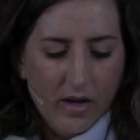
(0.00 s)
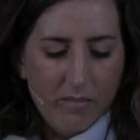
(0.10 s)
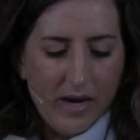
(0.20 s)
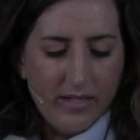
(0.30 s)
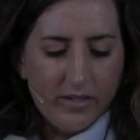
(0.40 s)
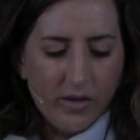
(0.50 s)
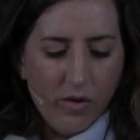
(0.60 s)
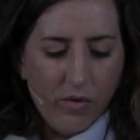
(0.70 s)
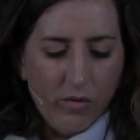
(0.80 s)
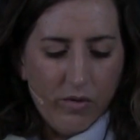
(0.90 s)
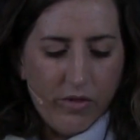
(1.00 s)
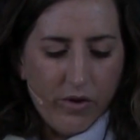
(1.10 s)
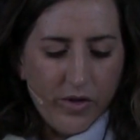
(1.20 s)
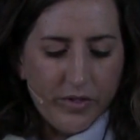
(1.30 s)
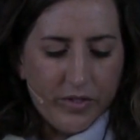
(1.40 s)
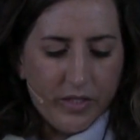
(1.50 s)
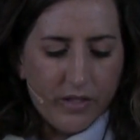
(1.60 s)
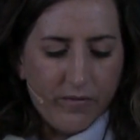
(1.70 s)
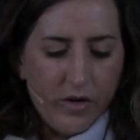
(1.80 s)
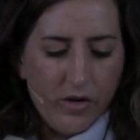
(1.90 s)
My soul
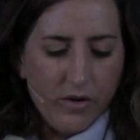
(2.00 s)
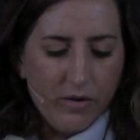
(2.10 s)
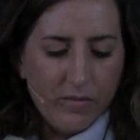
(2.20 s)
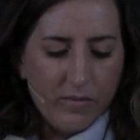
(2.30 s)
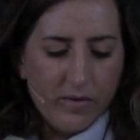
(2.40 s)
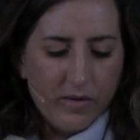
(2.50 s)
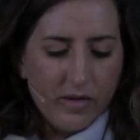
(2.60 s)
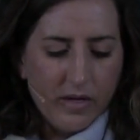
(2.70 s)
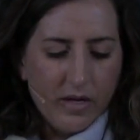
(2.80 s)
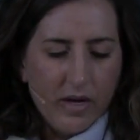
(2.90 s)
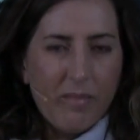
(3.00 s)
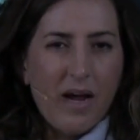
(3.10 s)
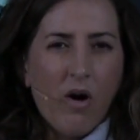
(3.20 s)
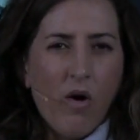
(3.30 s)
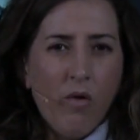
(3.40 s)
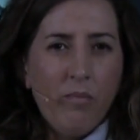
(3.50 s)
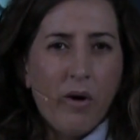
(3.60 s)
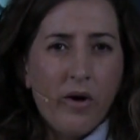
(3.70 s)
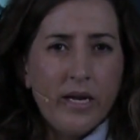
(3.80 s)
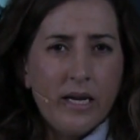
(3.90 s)
thirsts for you. My whole
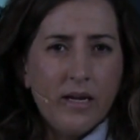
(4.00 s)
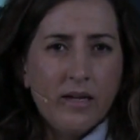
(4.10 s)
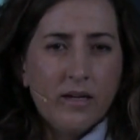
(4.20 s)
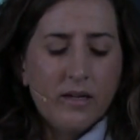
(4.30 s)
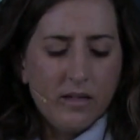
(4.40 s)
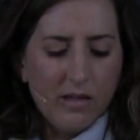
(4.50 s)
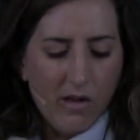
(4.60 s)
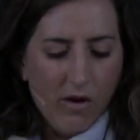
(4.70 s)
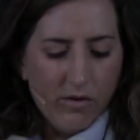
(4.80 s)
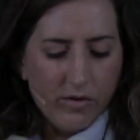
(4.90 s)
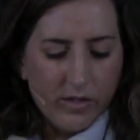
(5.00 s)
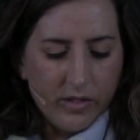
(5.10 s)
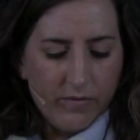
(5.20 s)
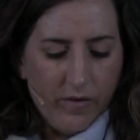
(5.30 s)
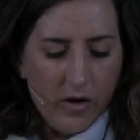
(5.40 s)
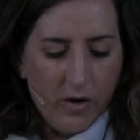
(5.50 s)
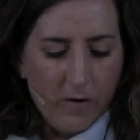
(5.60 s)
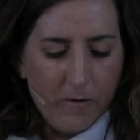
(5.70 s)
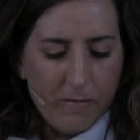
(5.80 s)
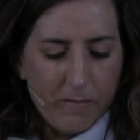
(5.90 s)
body longs for
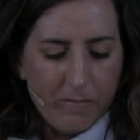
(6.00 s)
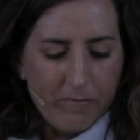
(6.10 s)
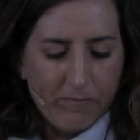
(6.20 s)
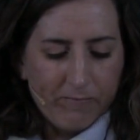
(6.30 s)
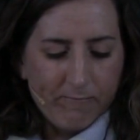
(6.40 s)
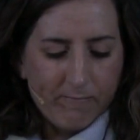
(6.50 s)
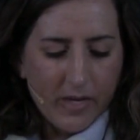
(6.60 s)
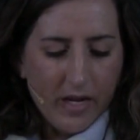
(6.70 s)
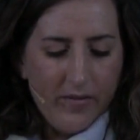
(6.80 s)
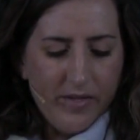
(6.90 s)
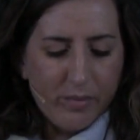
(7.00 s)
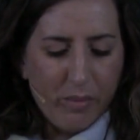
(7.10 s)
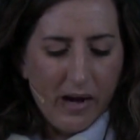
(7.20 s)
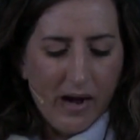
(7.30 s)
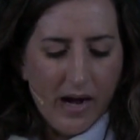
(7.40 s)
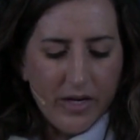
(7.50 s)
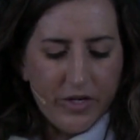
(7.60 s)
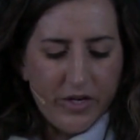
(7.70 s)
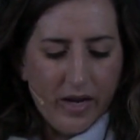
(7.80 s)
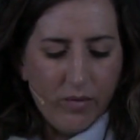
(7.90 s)
you. In this
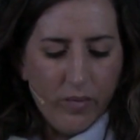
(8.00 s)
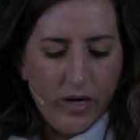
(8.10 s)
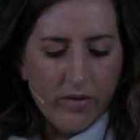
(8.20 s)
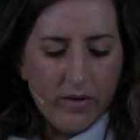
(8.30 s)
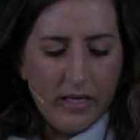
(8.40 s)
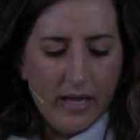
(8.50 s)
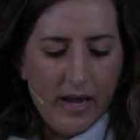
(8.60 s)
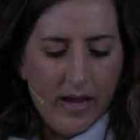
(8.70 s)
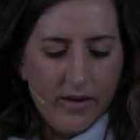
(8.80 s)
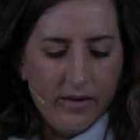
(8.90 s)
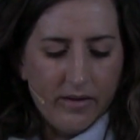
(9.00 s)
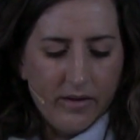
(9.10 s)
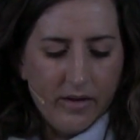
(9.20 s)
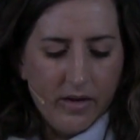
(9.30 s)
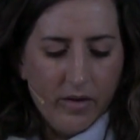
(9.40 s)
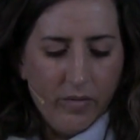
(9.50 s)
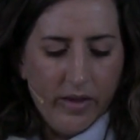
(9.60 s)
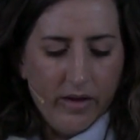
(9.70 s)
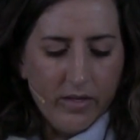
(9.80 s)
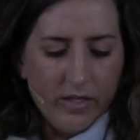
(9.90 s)
parched and weary land where
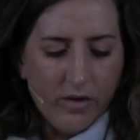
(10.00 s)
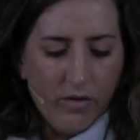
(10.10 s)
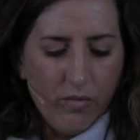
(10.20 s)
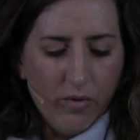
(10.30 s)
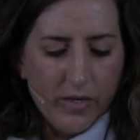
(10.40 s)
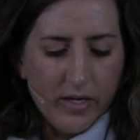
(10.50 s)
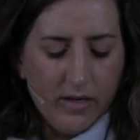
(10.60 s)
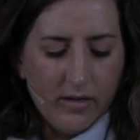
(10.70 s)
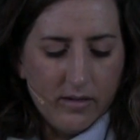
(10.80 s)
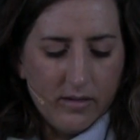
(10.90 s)
there is no water.